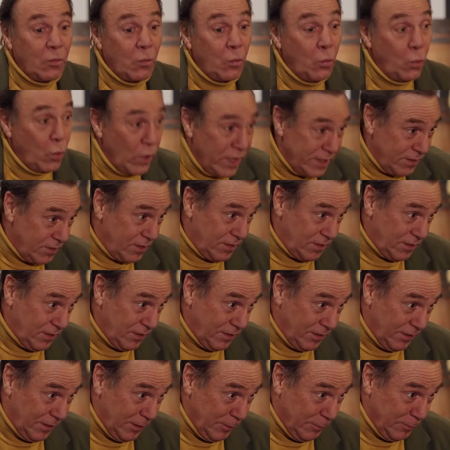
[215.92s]

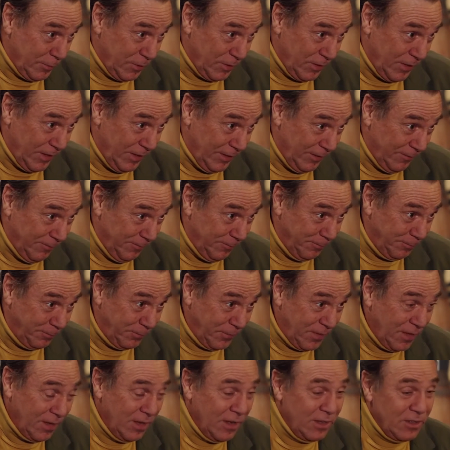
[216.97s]
Winston comes in.
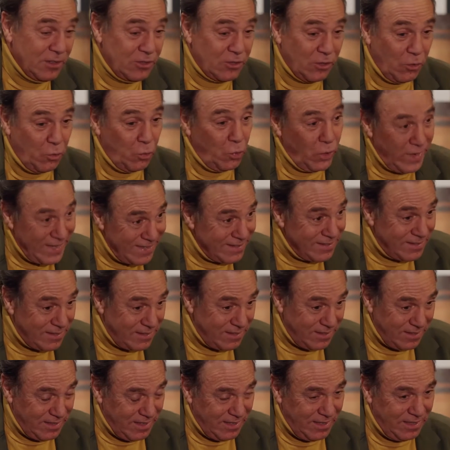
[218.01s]
So
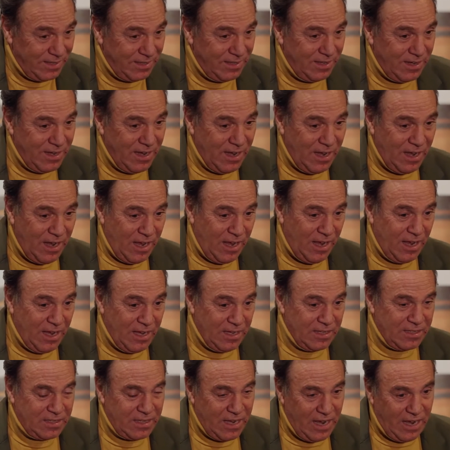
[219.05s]
Winston
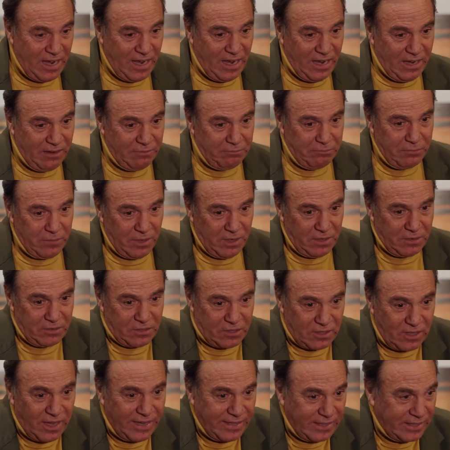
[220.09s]
is a
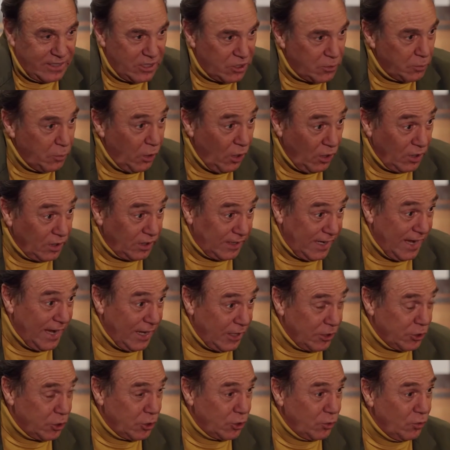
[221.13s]
slightly smaller cat,
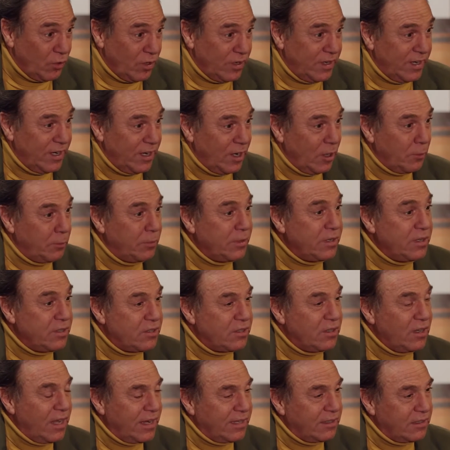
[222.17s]
a short hair, but he's
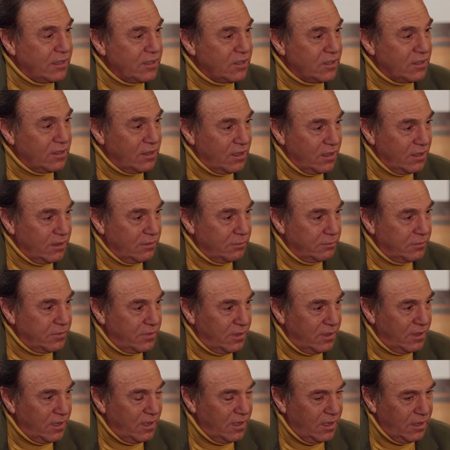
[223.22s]
like the
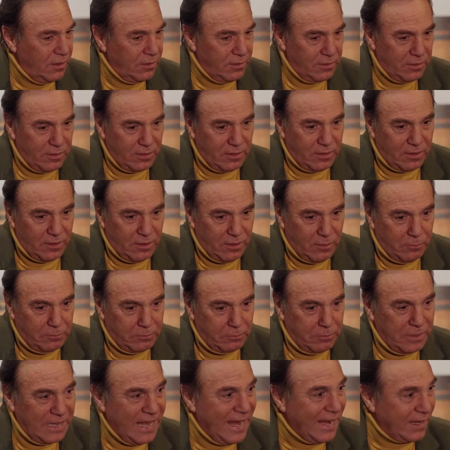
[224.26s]

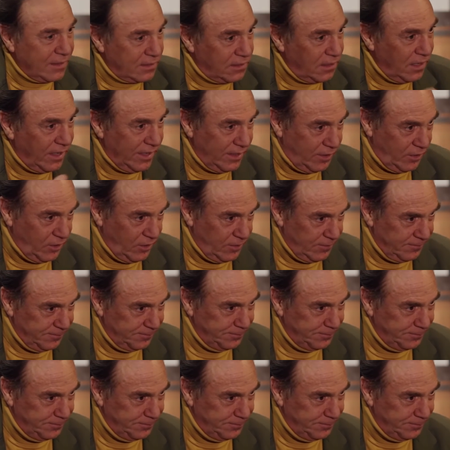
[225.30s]
black tiger.